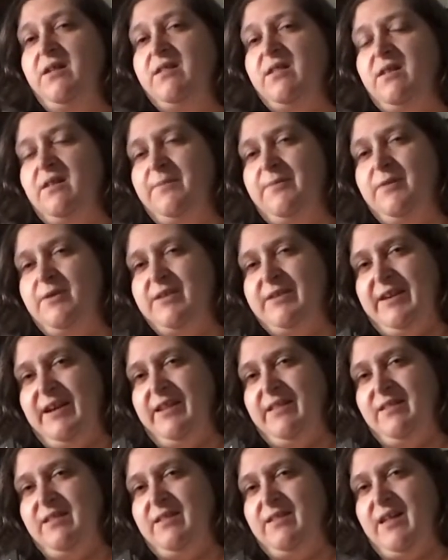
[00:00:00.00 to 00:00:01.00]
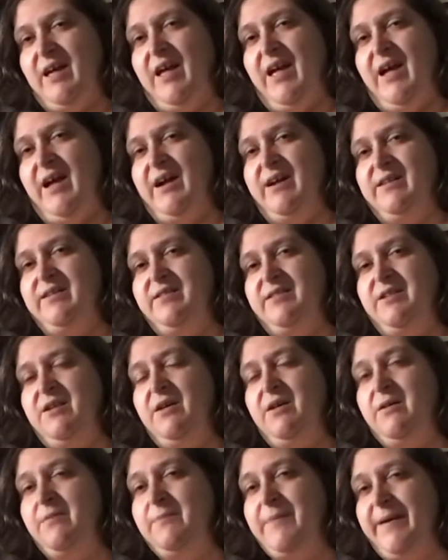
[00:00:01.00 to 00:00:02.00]
it's a little more dense, and
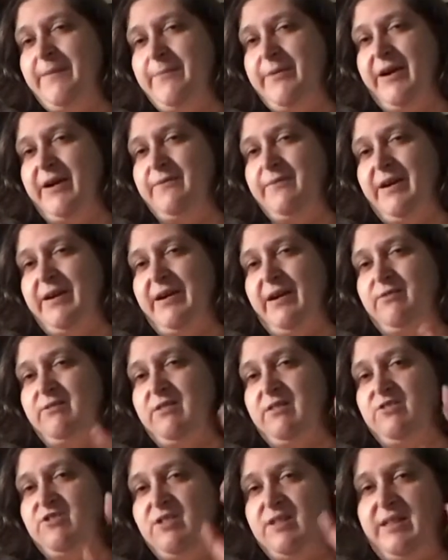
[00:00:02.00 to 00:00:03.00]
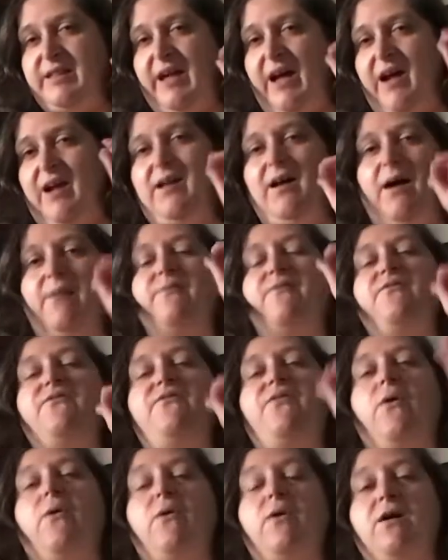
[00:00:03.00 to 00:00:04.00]
my brain right now is just not up
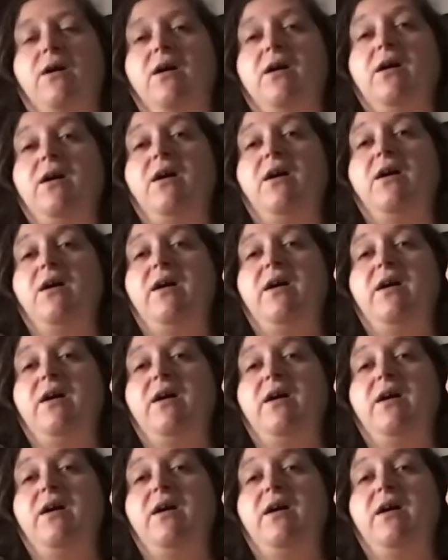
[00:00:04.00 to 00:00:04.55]
for